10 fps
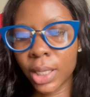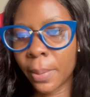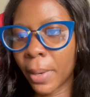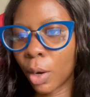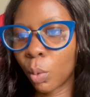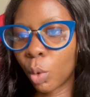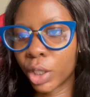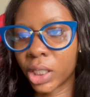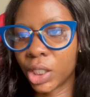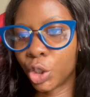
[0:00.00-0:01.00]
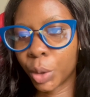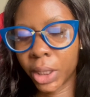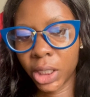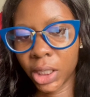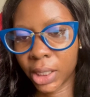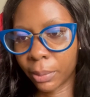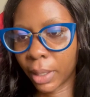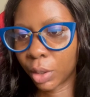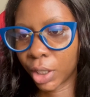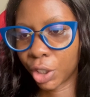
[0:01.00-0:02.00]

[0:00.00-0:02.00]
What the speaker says: about what the training is about,